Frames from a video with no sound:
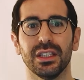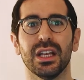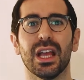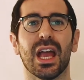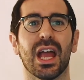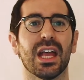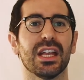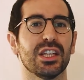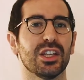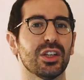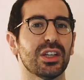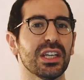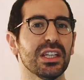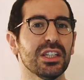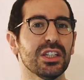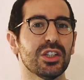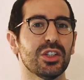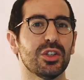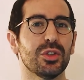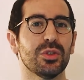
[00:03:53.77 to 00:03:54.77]
And you
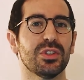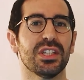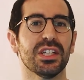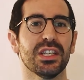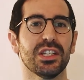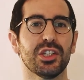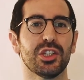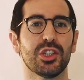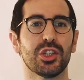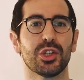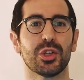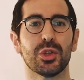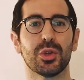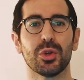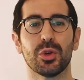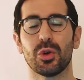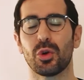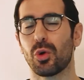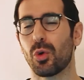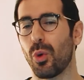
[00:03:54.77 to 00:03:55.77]
can use it
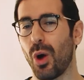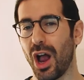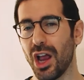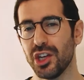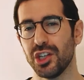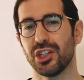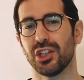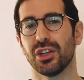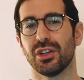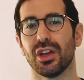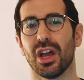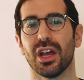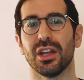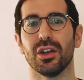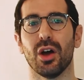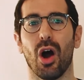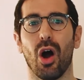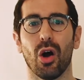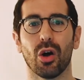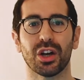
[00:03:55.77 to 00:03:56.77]
to question an
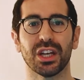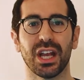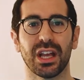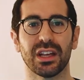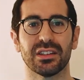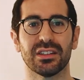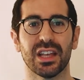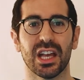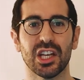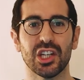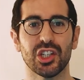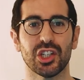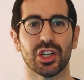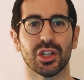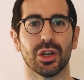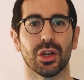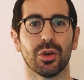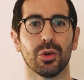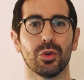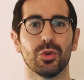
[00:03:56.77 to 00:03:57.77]

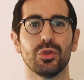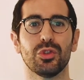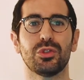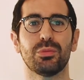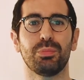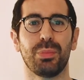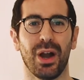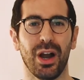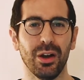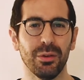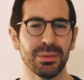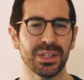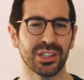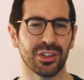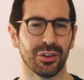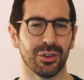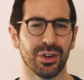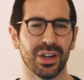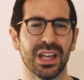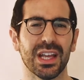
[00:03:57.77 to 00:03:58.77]
organization whose
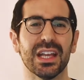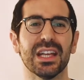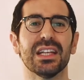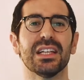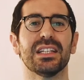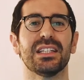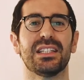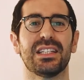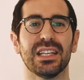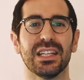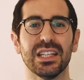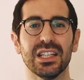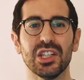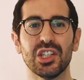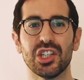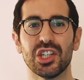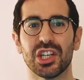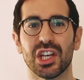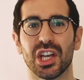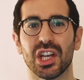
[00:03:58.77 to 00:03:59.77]
perimeter didn't
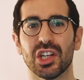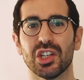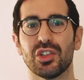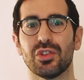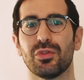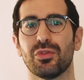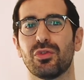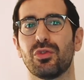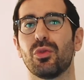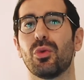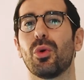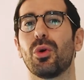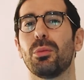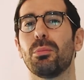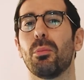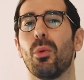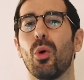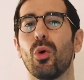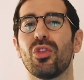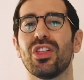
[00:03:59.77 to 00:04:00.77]
change for
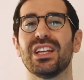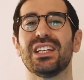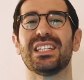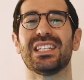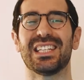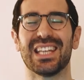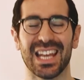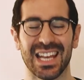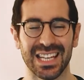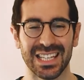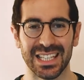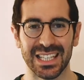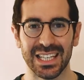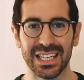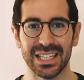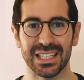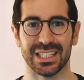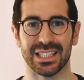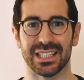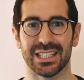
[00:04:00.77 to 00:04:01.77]
more than 10
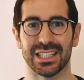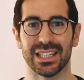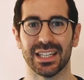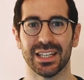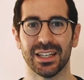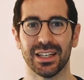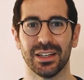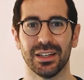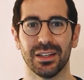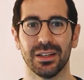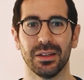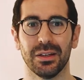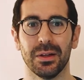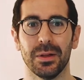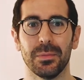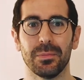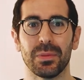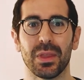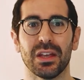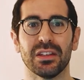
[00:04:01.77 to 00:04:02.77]
years.
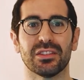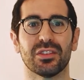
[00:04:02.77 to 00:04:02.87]
So